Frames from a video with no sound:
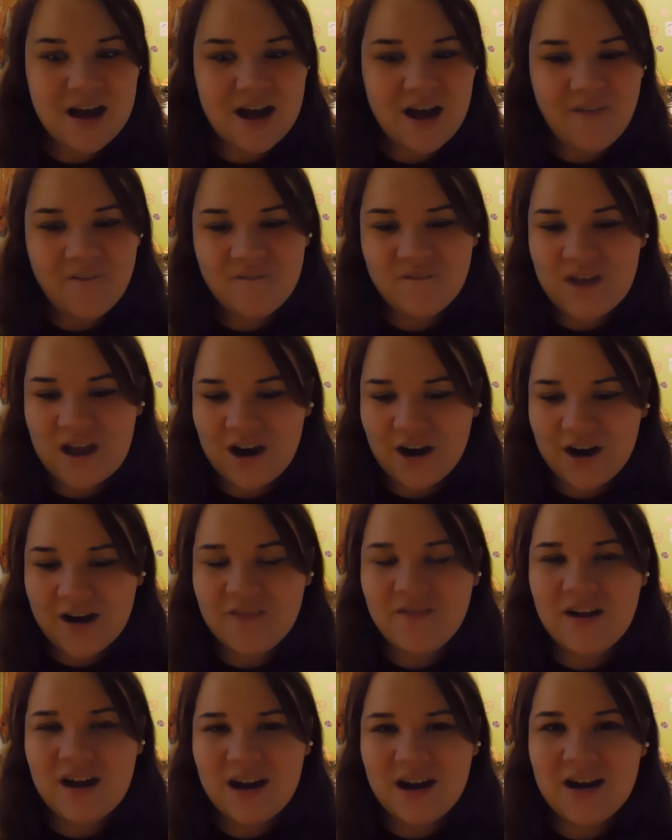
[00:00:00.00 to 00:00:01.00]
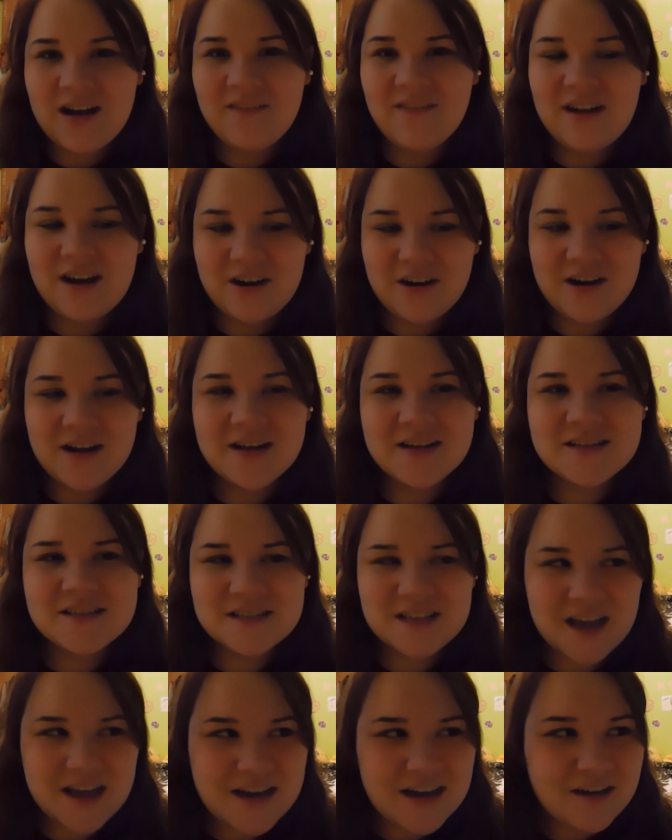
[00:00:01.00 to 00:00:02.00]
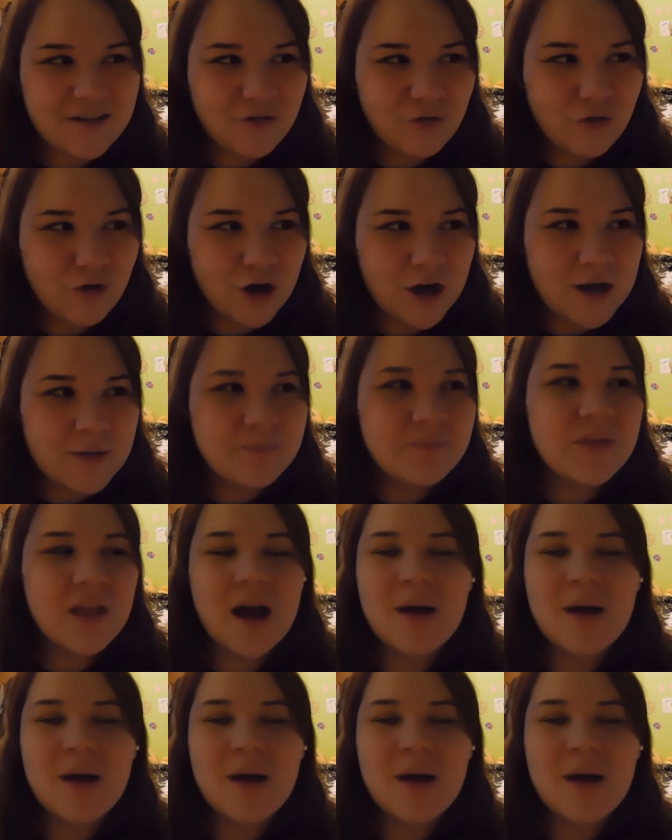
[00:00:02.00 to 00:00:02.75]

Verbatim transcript: I'm very, very, very excited for it.